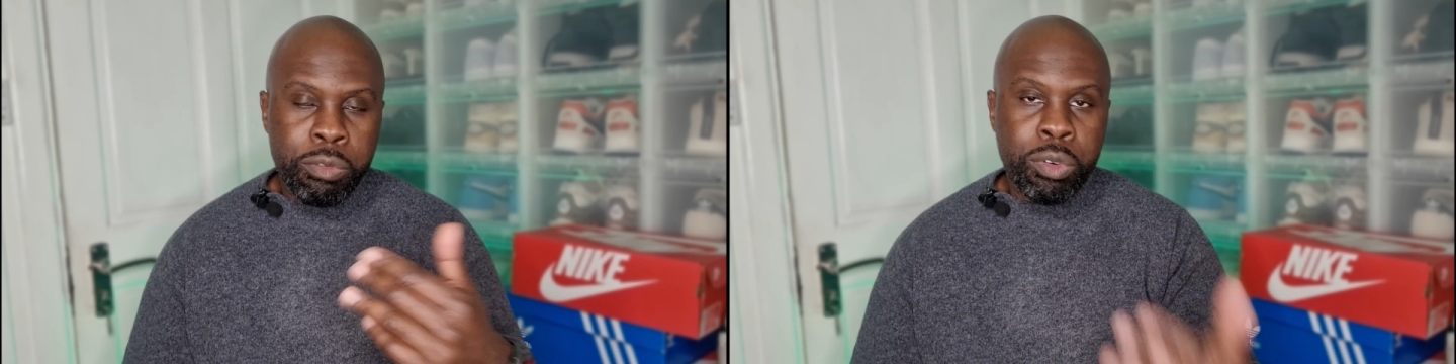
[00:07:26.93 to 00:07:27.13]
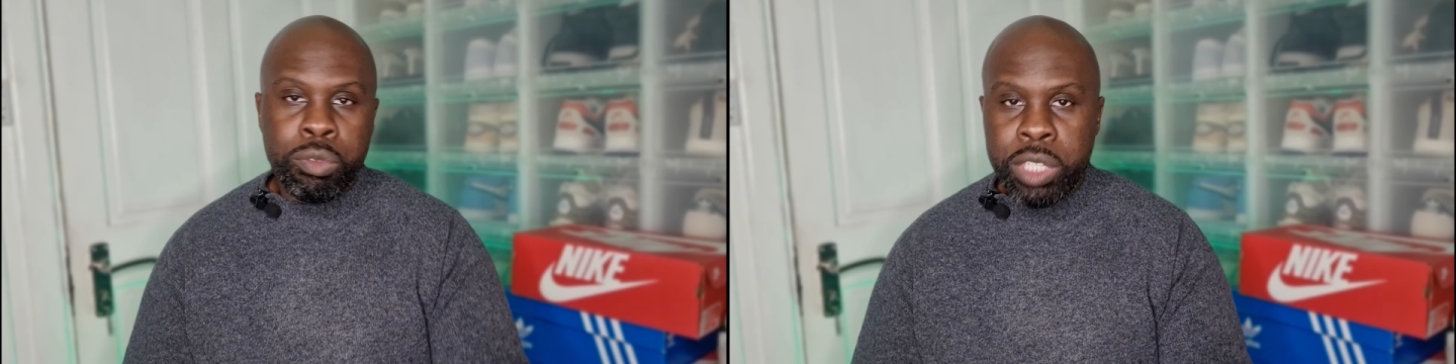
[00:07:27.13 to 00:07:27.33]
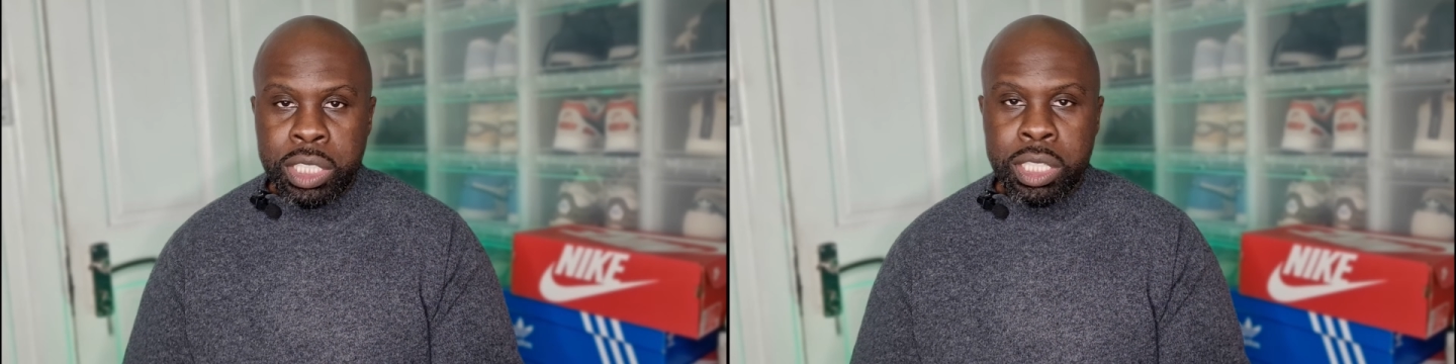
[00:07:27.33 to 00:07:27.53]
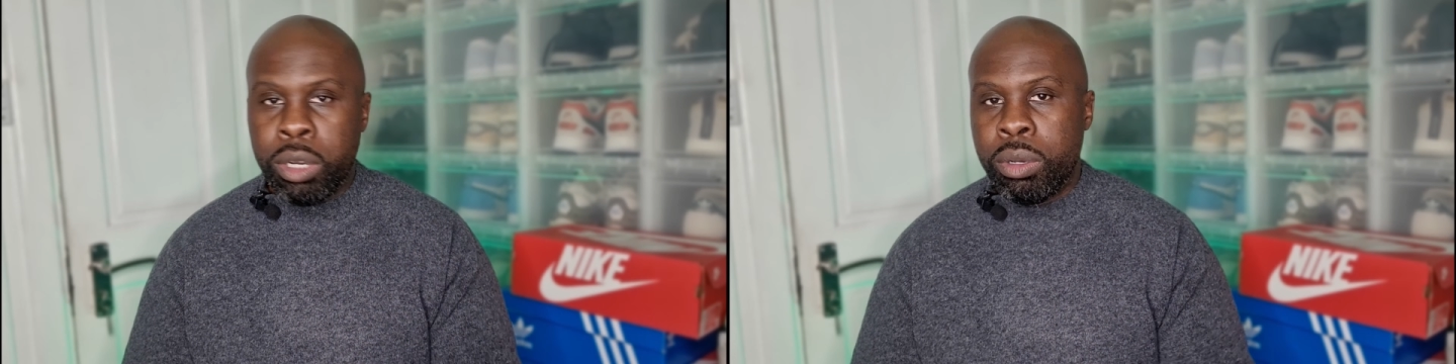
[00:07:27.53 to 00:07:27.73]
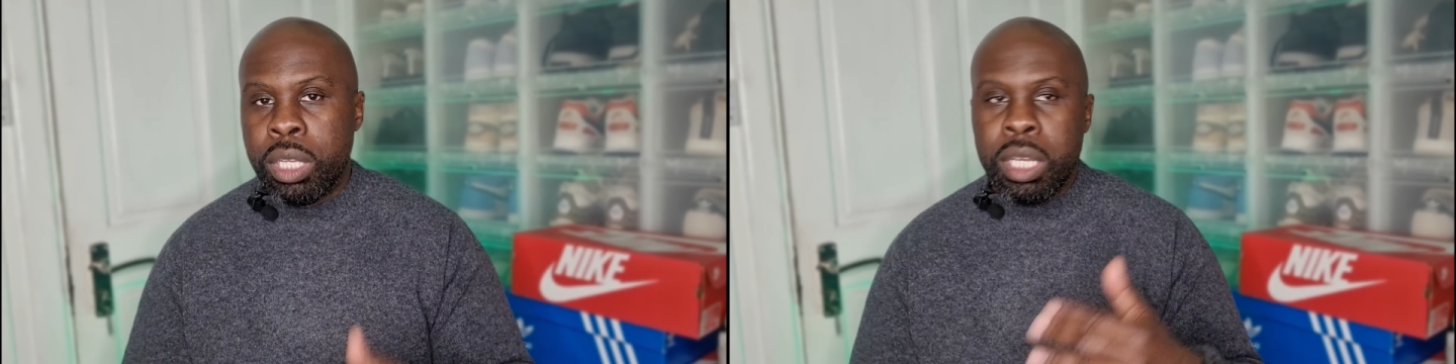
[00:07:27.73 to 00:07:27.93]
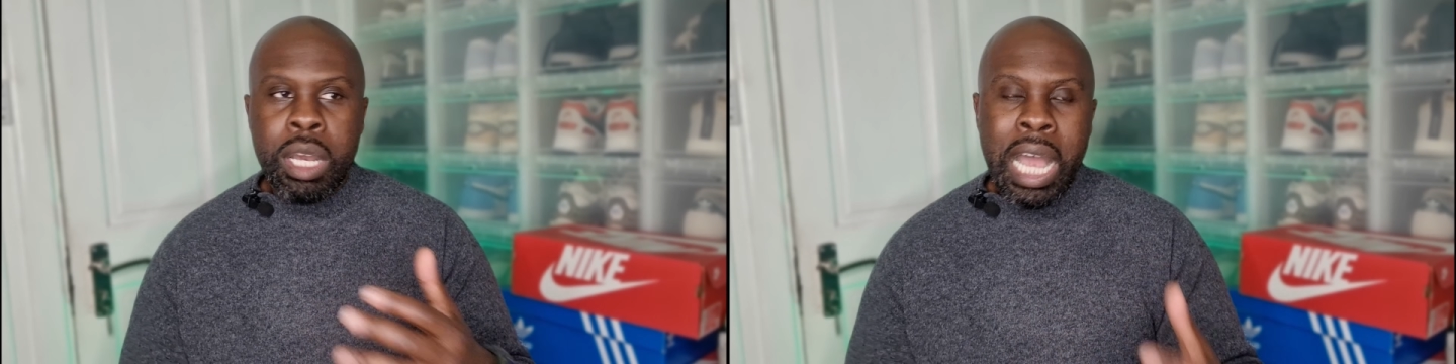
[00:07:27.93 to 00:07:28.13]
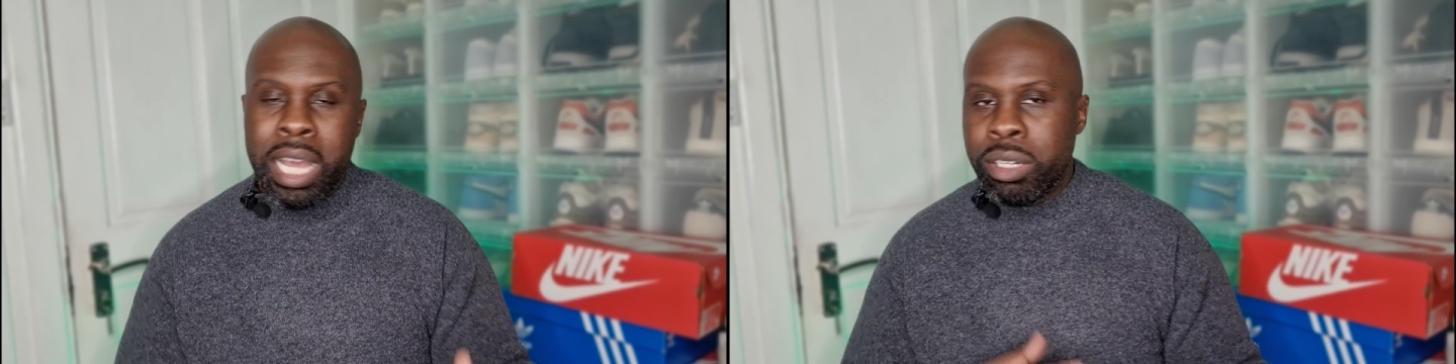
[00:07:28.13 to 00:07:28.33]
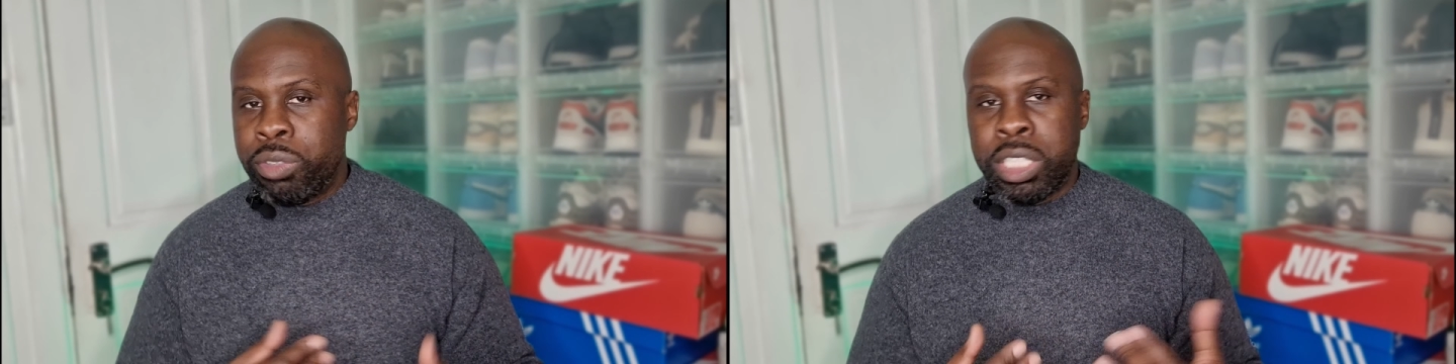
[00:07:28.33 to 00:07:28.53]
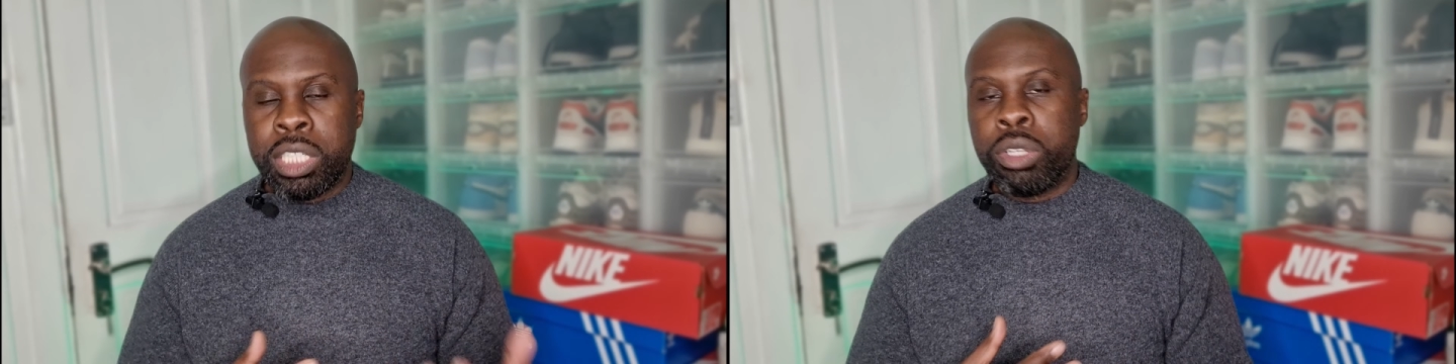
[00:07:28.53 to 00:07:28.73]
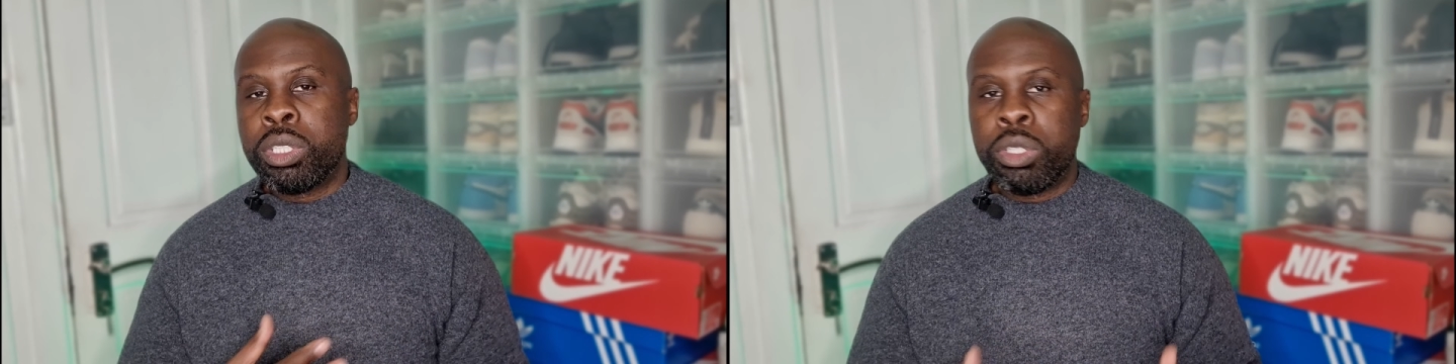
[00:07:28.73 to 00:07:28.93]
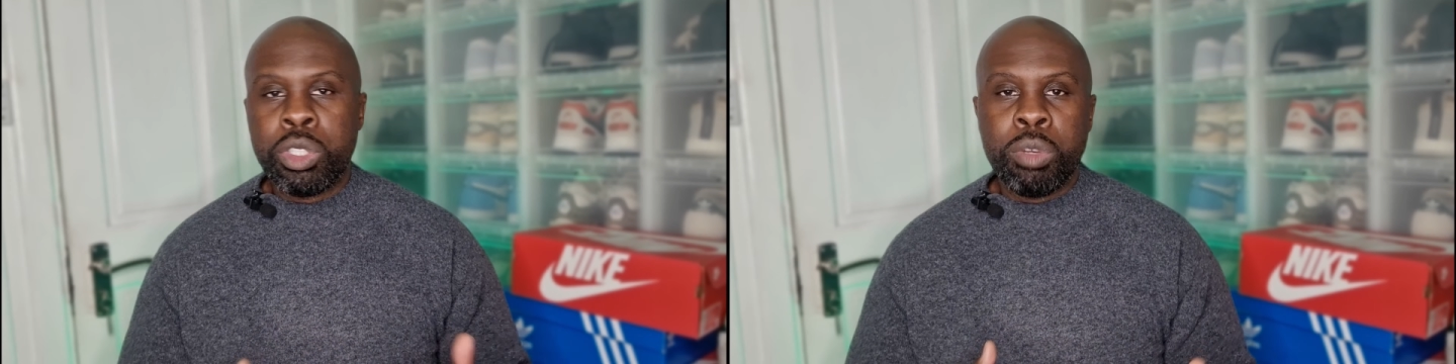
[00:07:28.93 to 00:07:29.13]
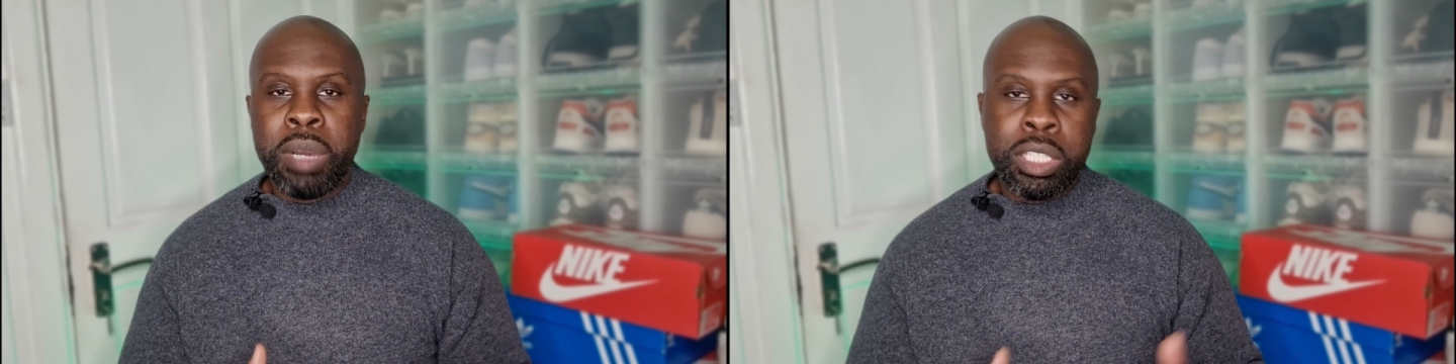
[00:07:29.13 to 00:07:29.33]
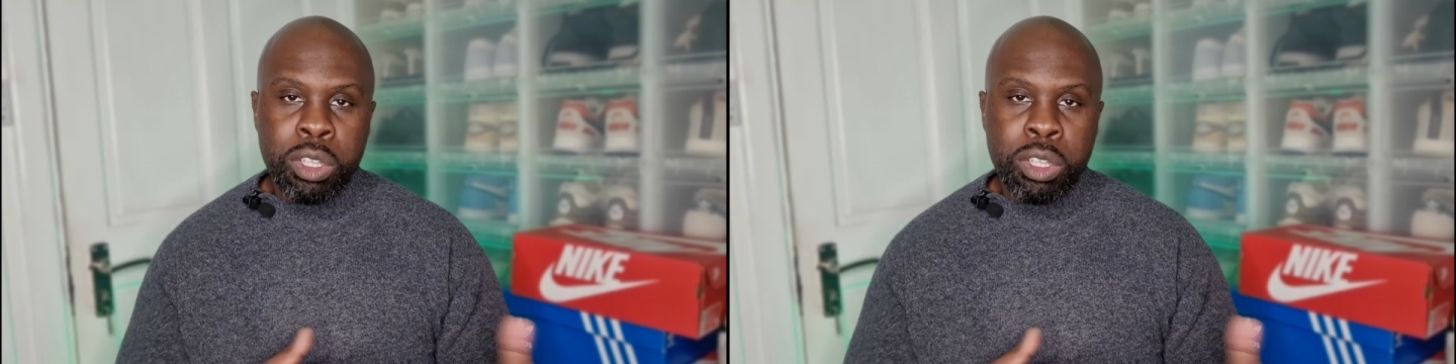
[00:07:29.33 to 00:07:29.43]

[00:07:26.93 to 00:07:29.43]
for resale, and the resale is not too bad.